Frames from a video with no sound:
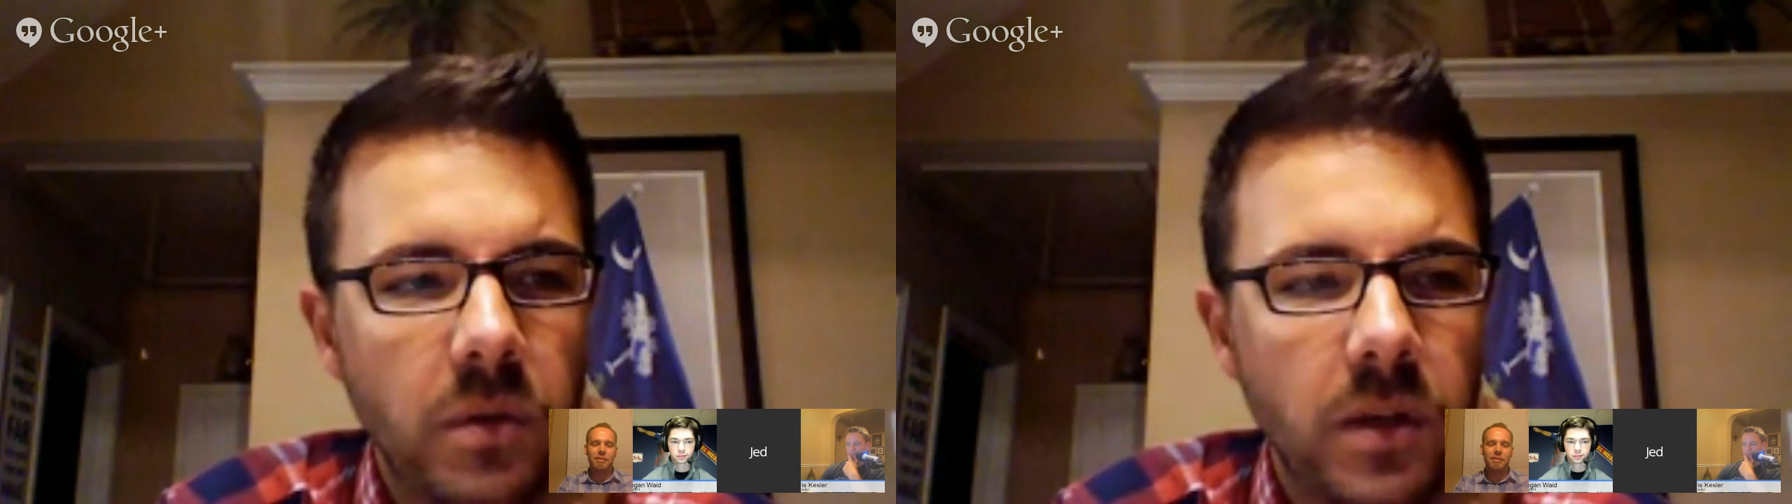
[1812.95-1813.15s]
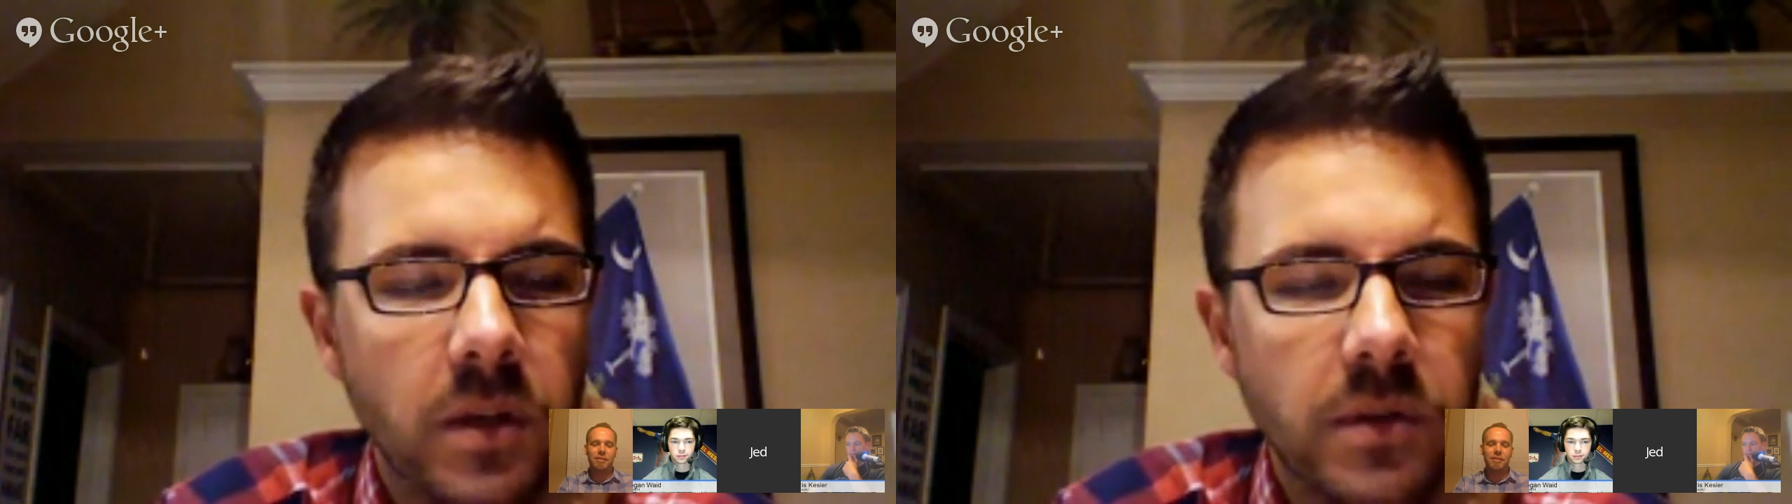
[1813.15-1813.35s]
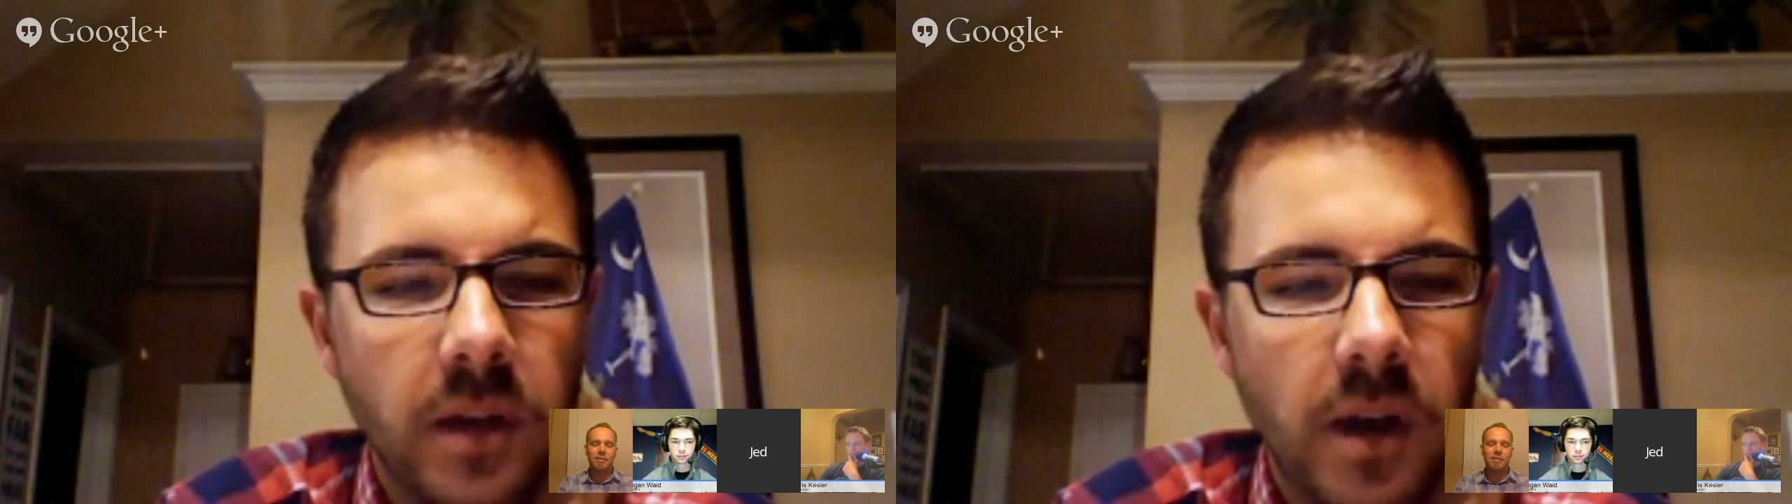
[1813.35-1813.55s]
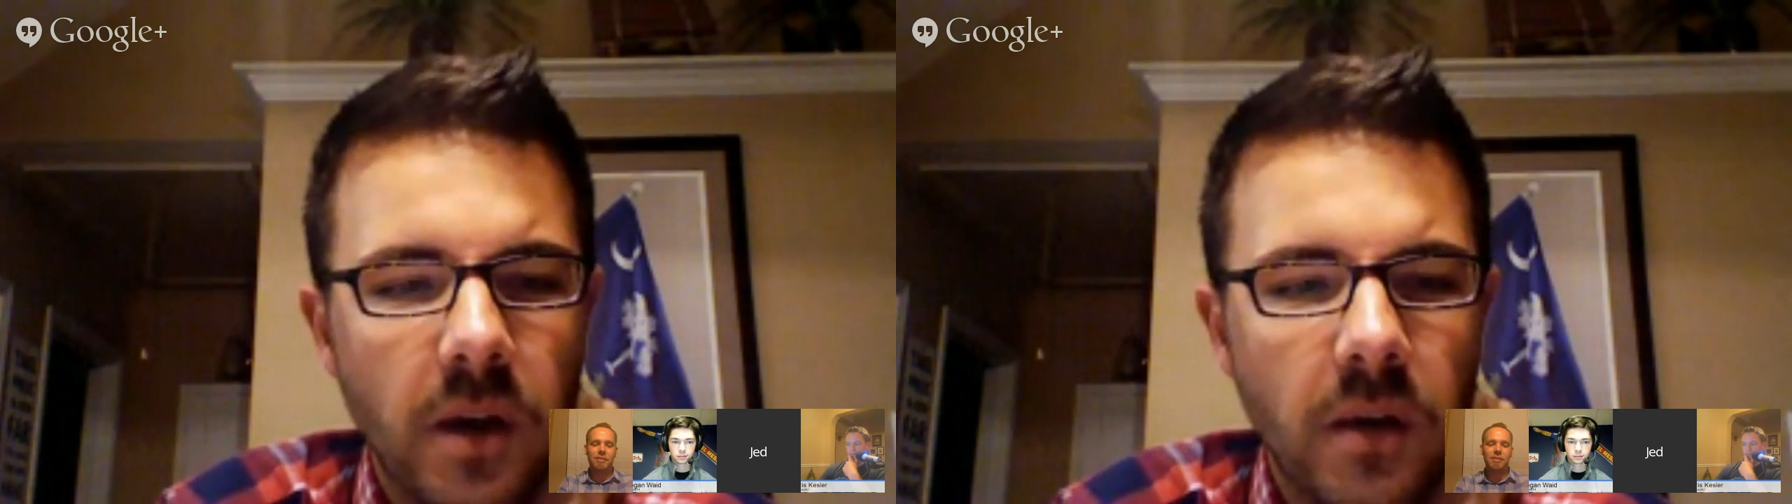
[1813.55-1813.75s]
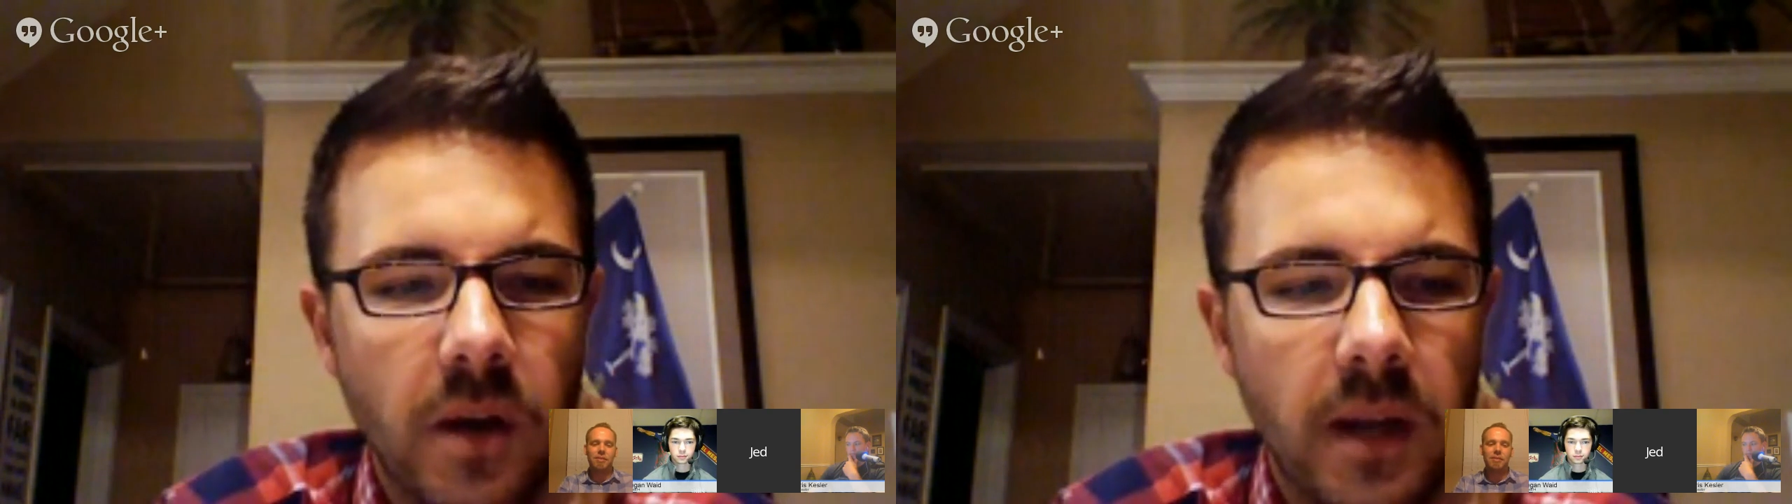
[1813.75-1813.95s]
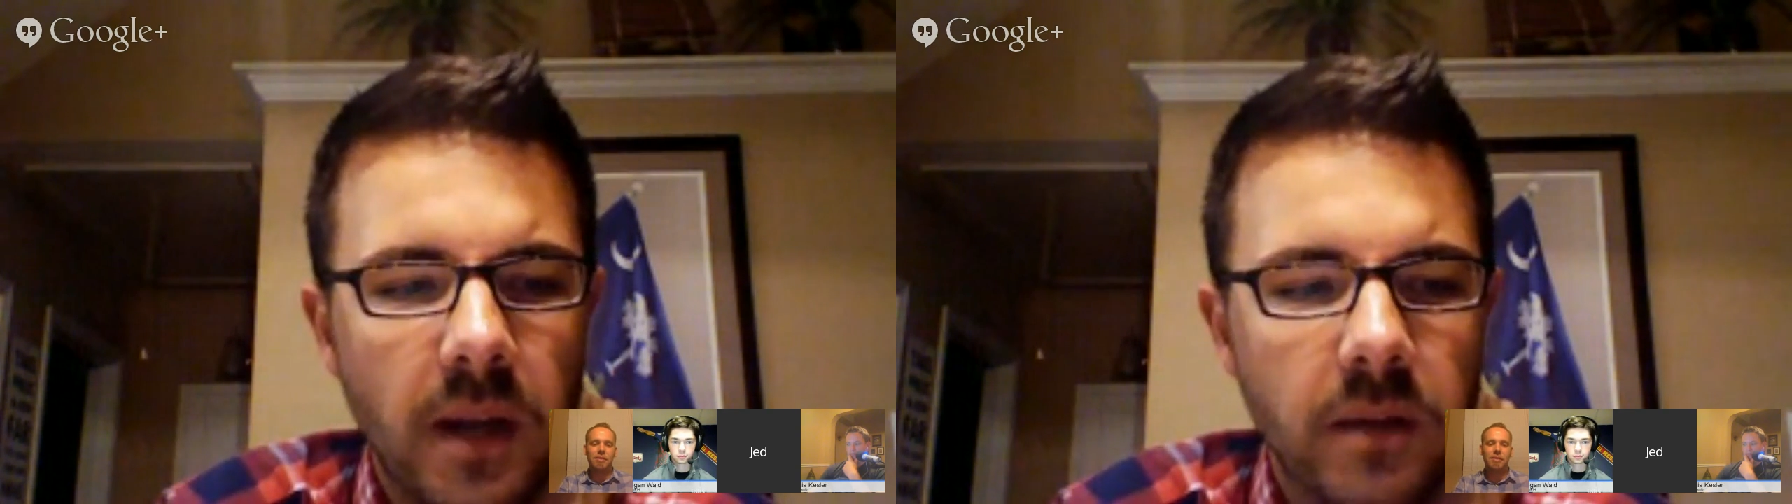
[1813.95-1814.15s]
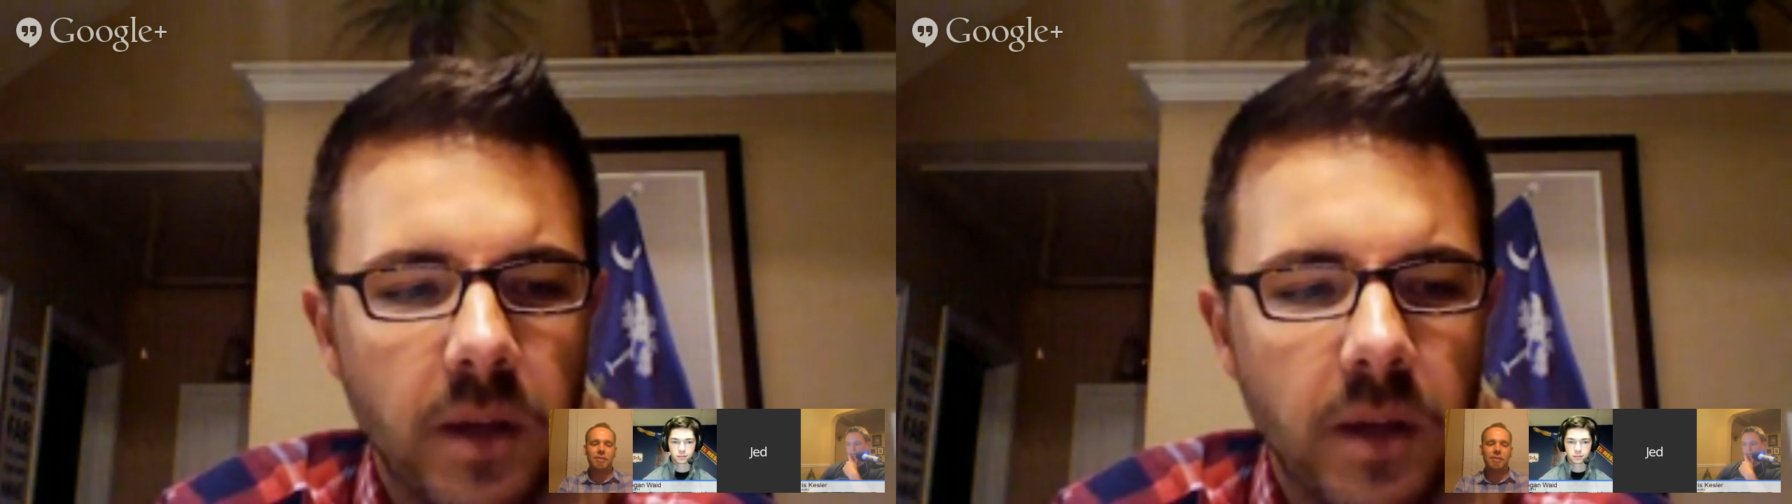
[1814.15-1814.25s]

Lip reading: years ago, and